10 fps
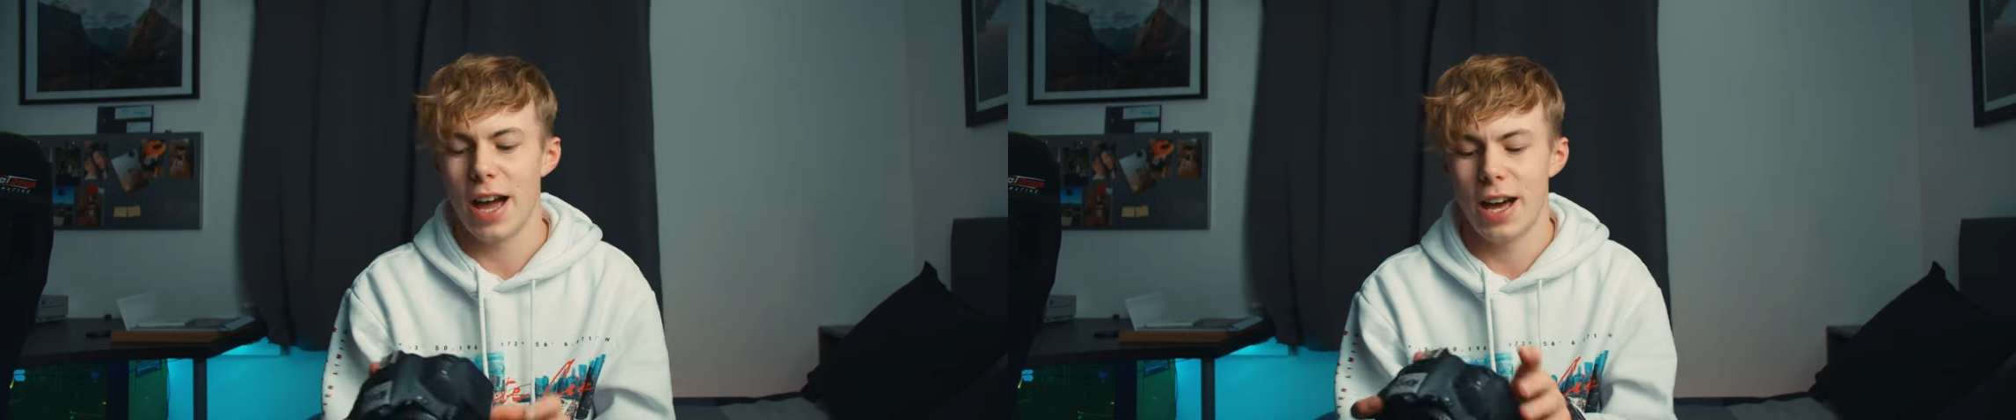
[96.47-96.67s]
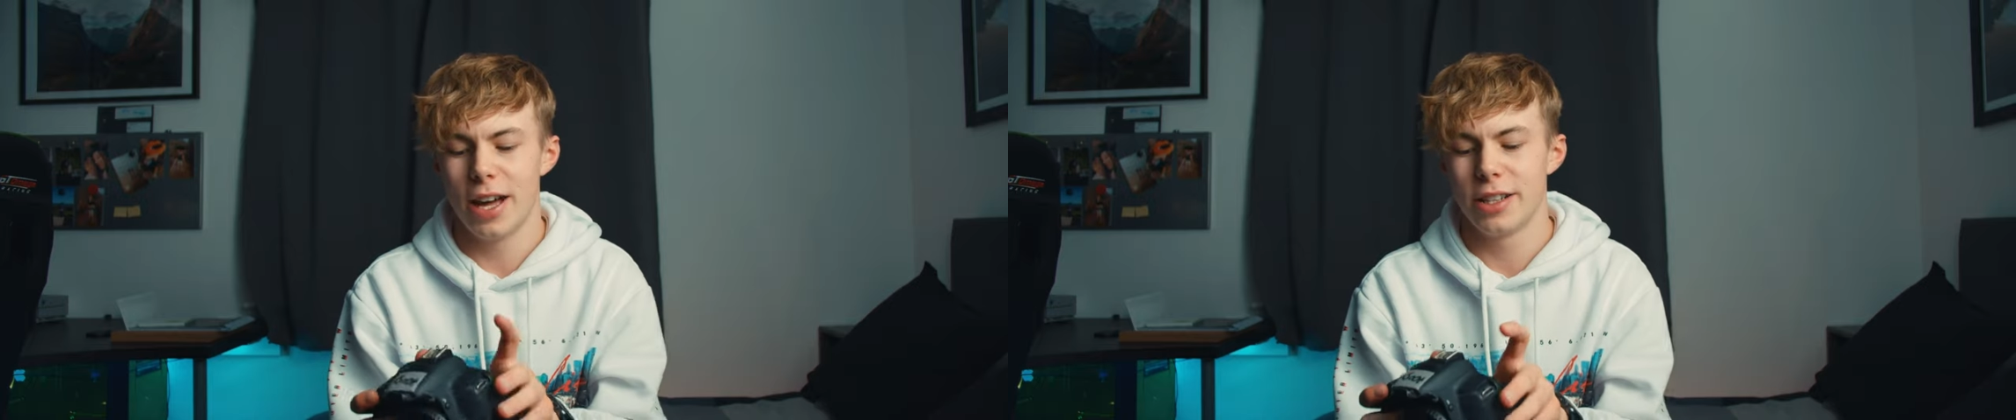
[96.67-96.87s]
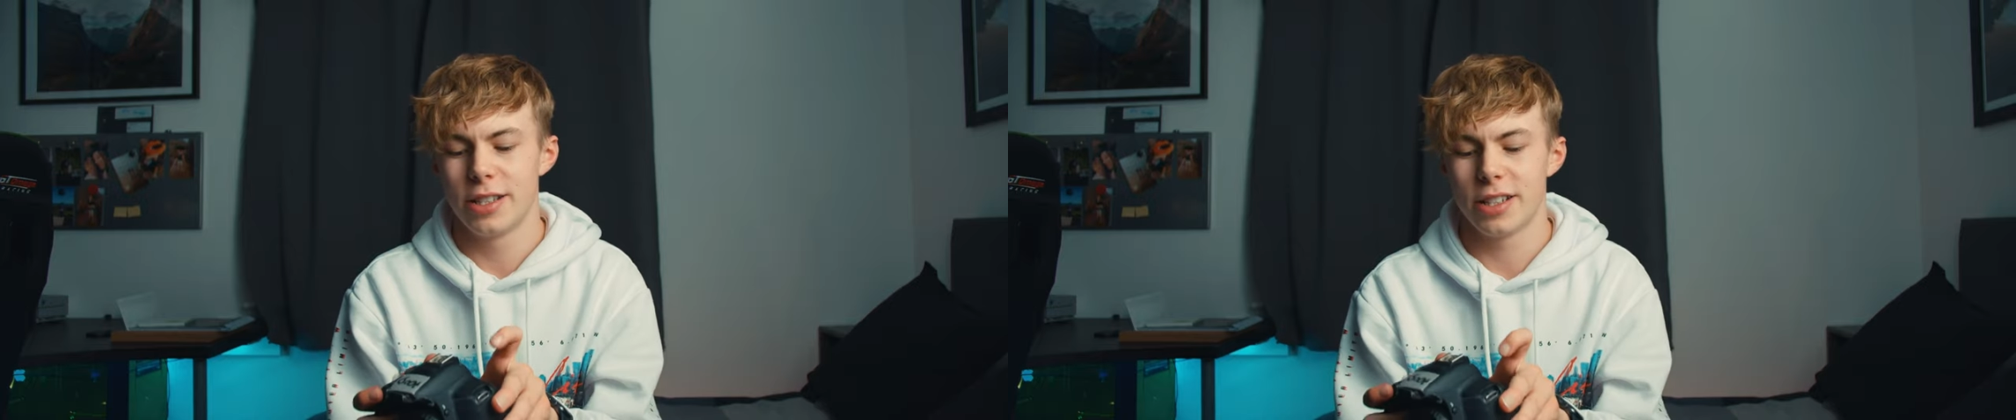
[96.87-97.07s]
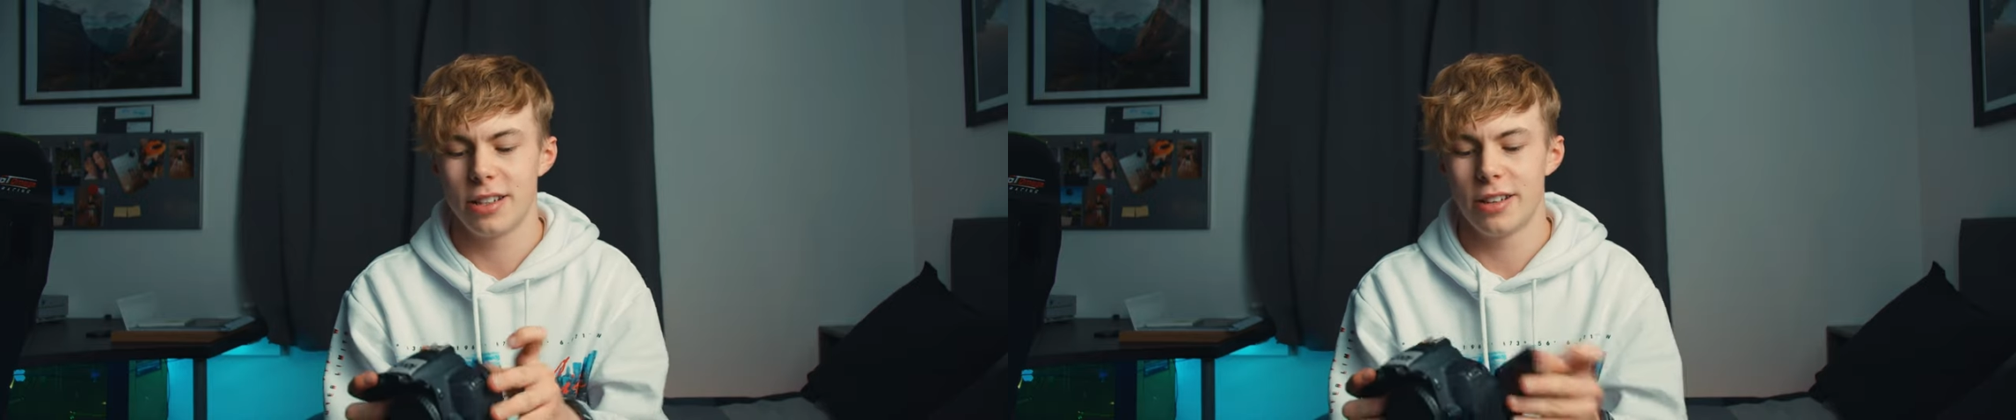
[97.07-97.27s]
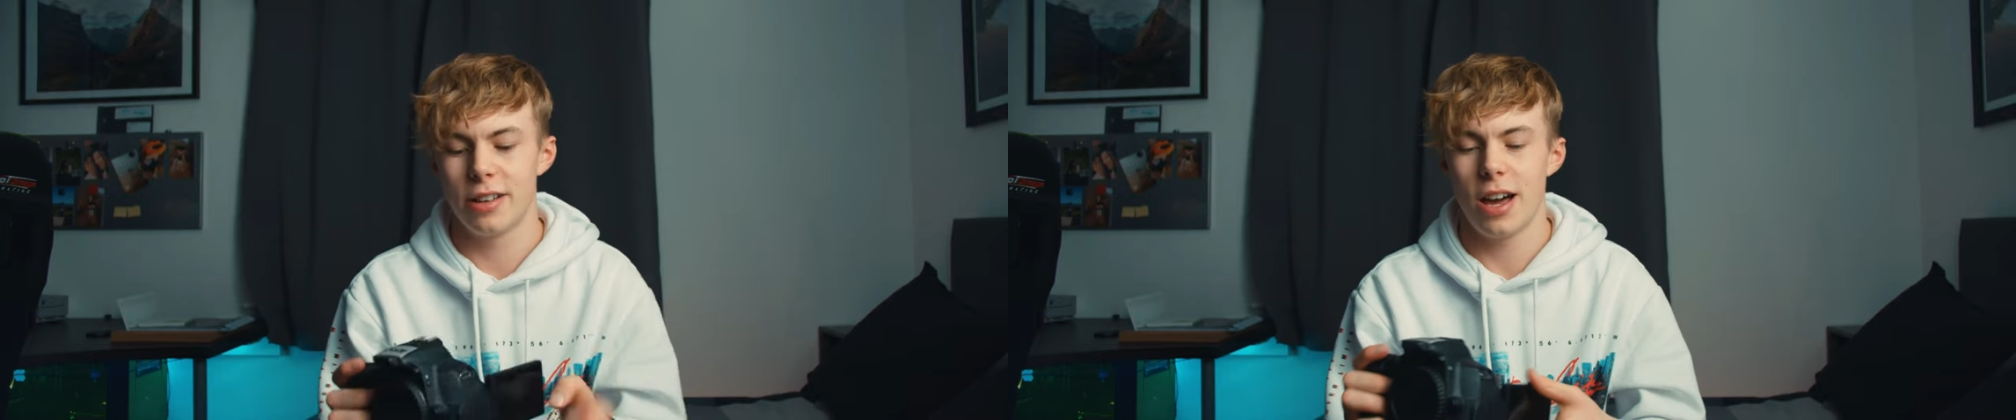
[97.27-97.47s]
And
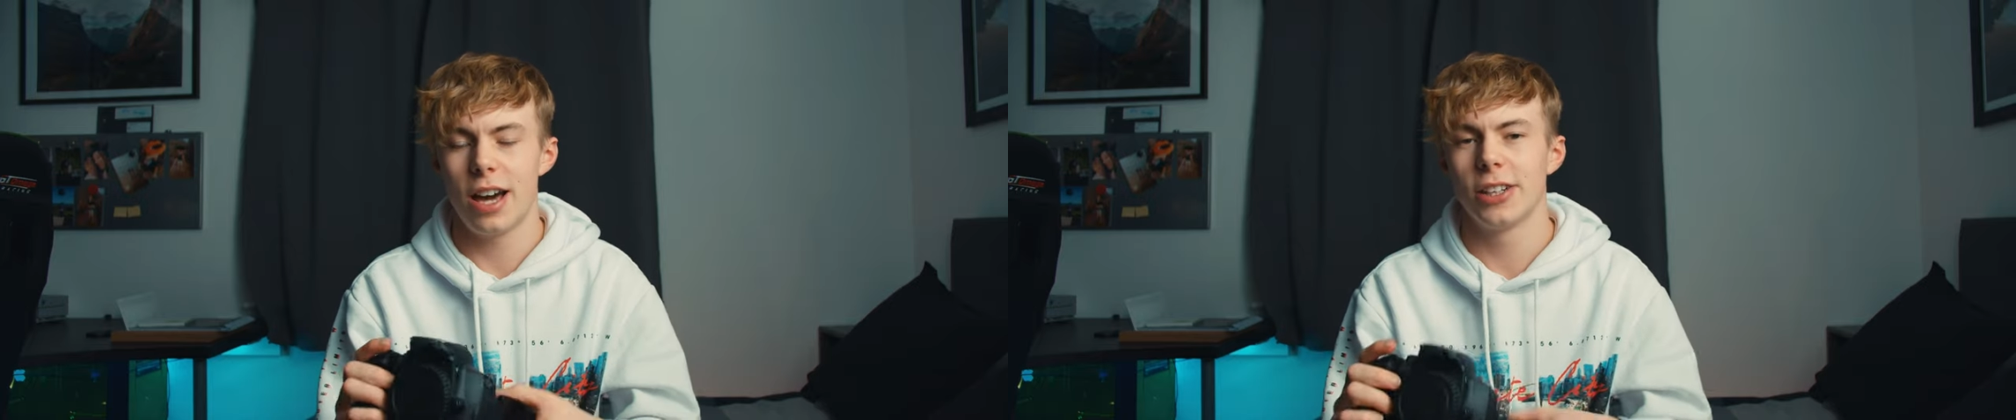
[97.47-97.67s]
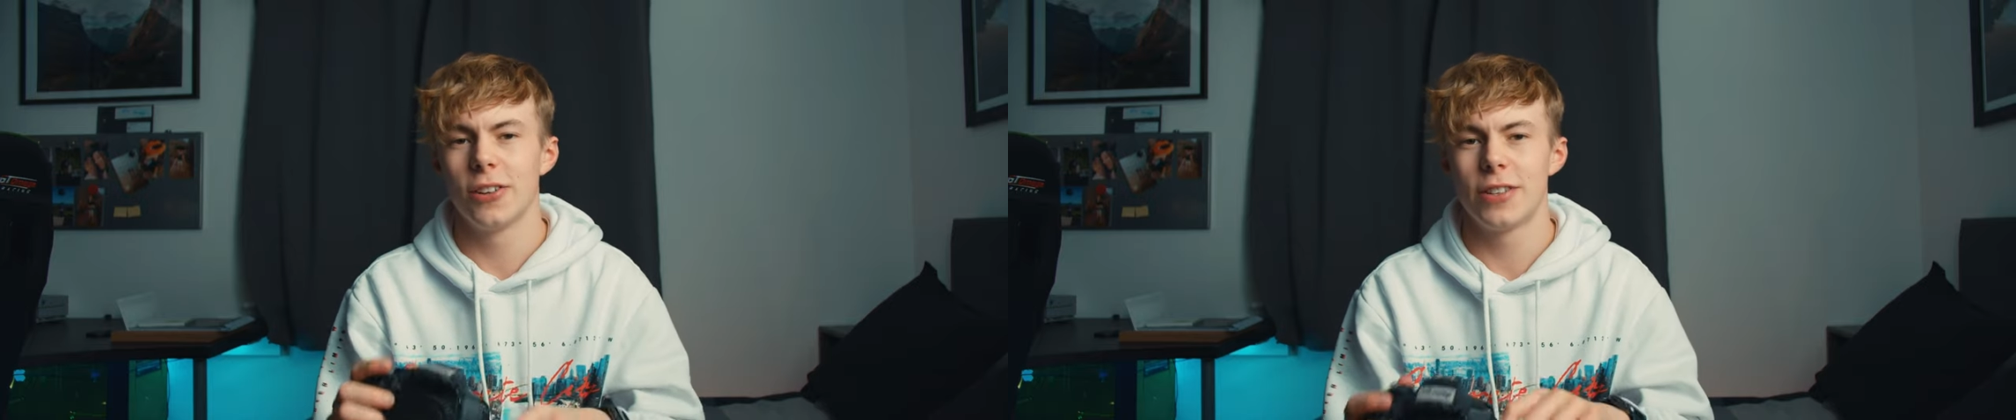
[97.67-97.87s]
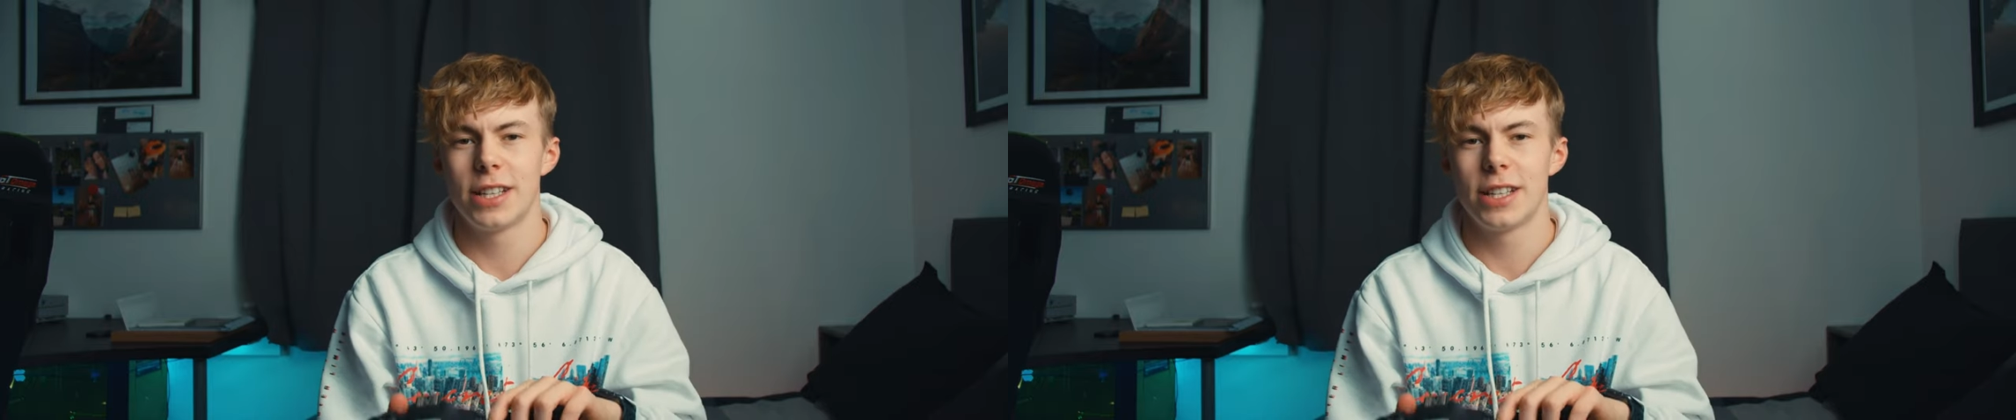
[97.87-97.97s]
I'd love